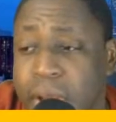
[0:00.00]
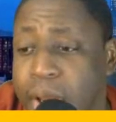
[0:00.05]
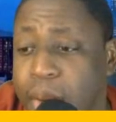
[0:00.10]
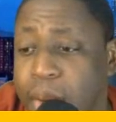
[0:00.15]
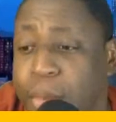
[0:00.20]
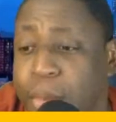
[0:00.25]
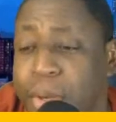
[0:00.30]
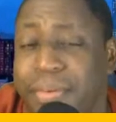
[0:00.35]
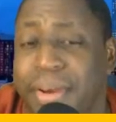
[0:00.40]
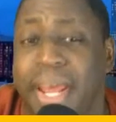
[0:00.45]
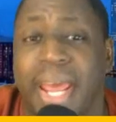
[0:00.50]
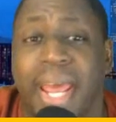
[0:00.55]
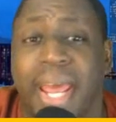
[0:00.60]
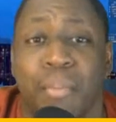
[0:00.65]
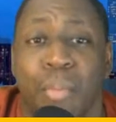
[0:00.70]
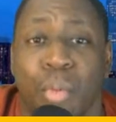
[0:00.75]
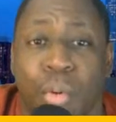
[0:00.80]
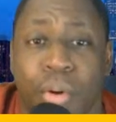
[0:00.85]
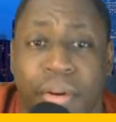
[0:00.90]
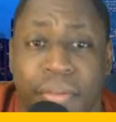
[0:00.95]
But if I had
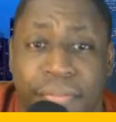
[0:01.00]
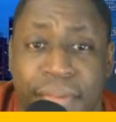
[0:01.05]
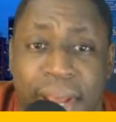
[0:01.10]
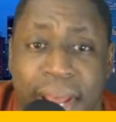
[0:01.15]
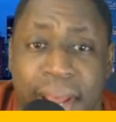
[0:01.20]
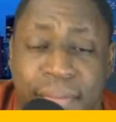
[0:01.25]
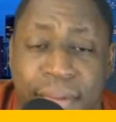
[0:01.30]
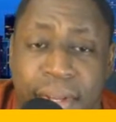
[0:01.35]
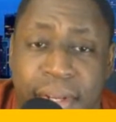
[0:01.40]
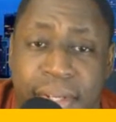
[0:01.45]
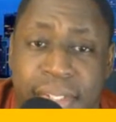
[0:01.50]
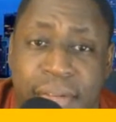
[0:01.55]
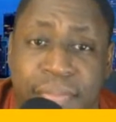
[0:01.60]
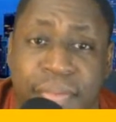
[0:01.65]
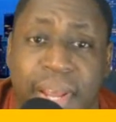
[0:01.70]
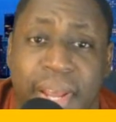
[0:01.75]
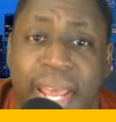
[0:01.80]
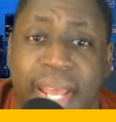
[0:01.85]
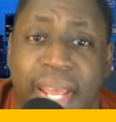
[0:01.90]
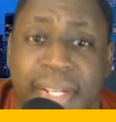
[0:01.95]
more than five years, if I
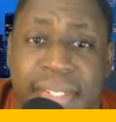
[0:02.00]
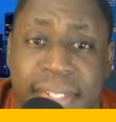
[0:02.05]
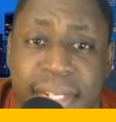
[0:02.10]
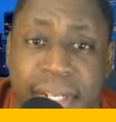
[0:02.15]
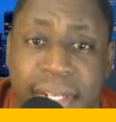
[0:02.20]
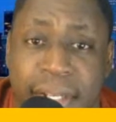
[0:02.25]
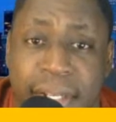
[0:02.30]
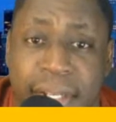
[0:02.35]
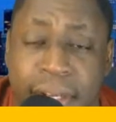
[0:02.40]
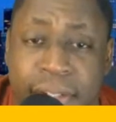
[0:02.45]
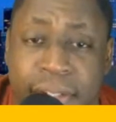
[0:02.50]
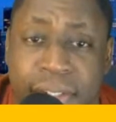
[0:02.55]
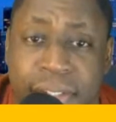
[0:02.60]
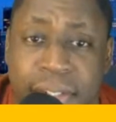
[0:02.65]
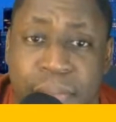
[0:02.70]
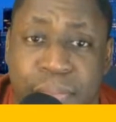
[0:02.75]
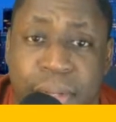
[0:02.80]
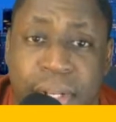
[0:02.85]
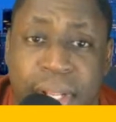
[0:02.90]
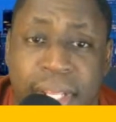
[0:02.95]
had 10 years or
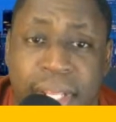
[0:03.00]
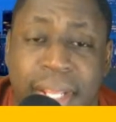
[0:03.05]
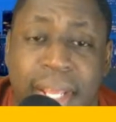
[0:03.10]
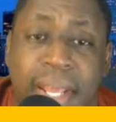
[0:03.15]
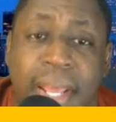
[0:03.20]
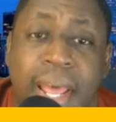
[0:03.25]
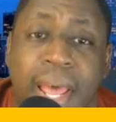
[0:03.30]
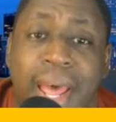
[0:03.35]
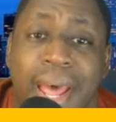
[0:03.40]
something like that,